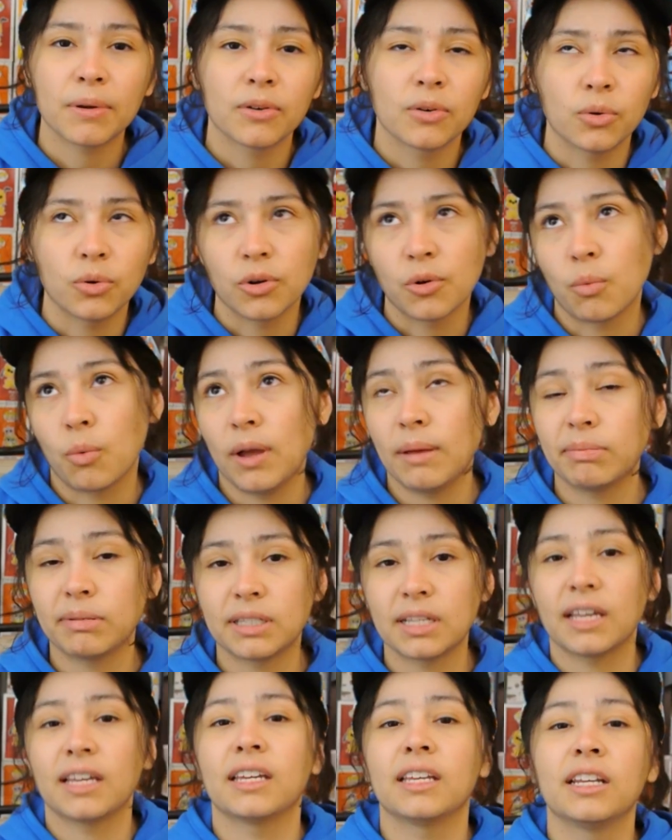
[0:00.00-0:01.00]
or a
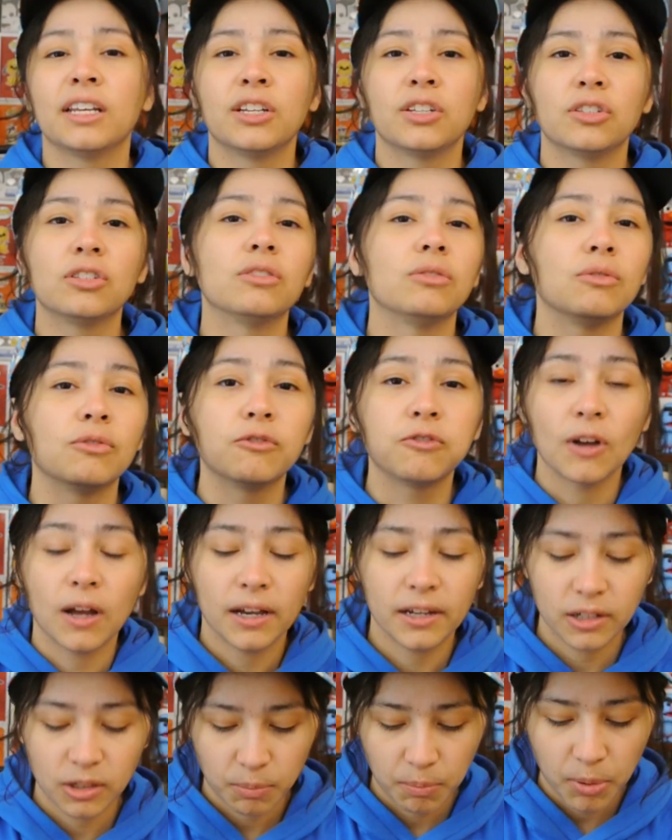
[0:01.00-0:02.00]
website to
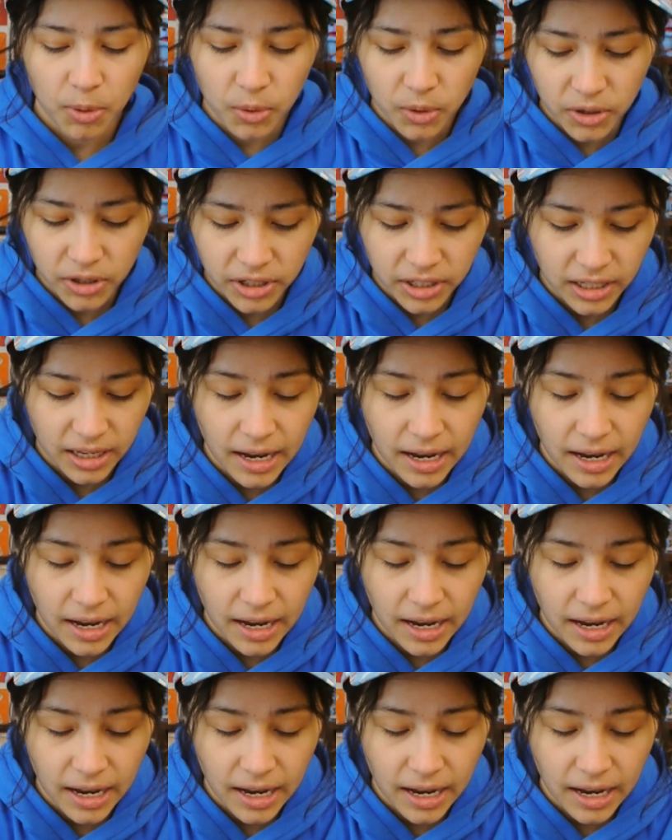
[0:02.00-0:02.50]
find P O R G.